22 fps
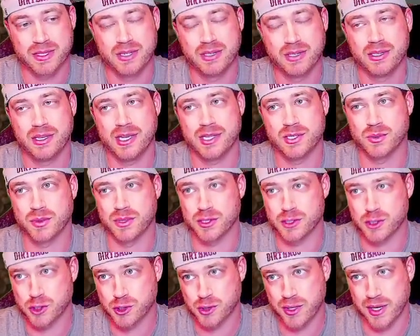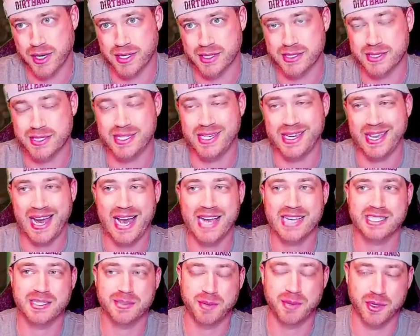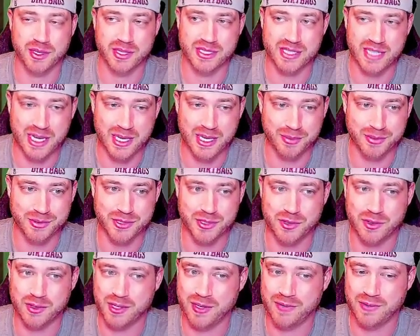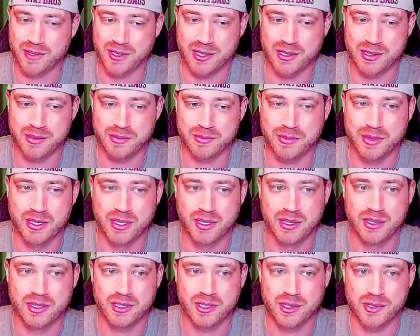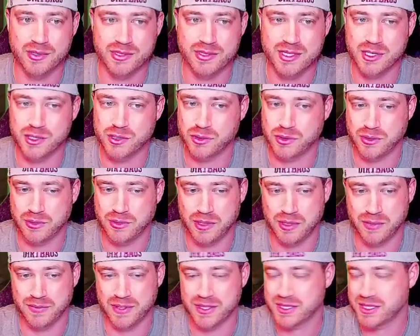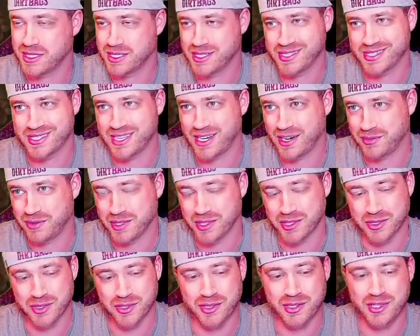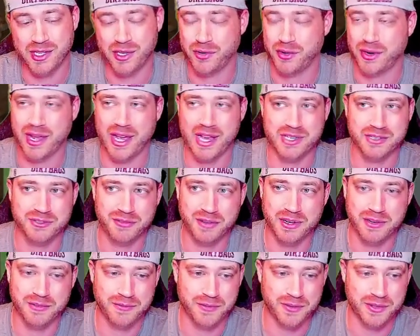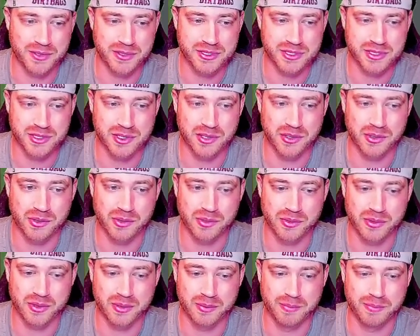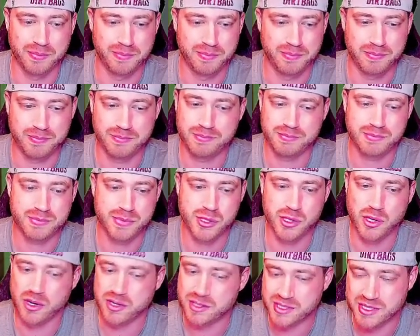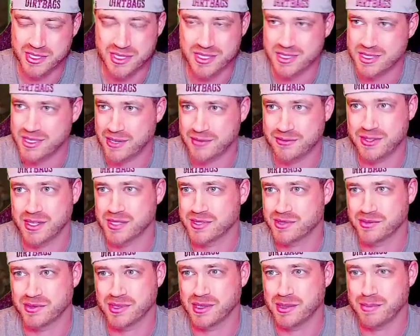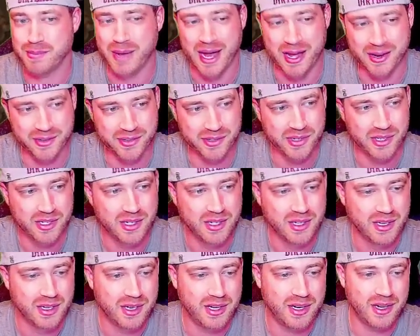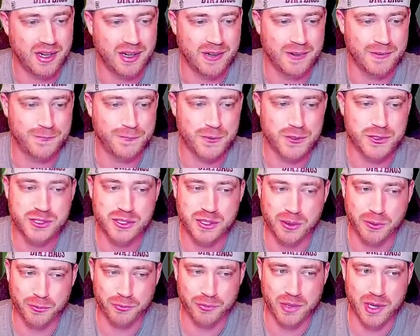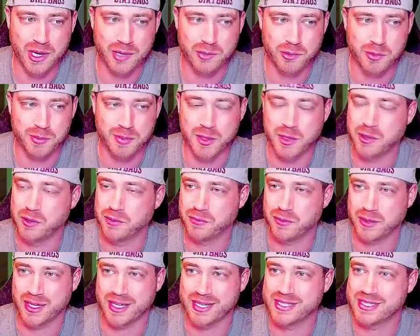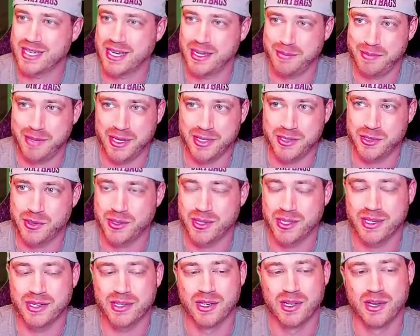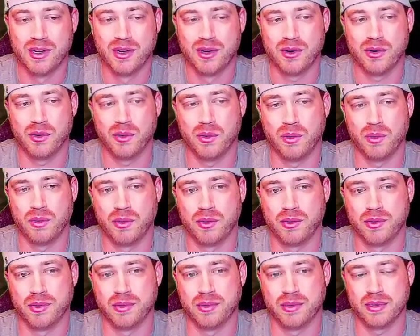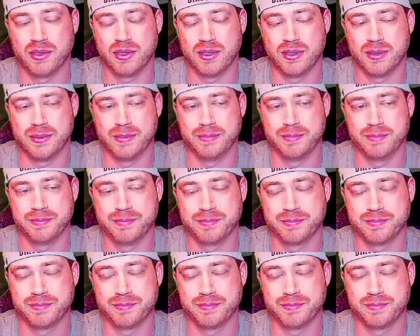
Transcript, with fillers: is with the strikes, he has to be on the table. So giving him, you know, sigil of exigence not really good. He already has fight first, so the charges and stuff doesn't really matter. Uh, first of the fray would be good for like a ten man unit or um,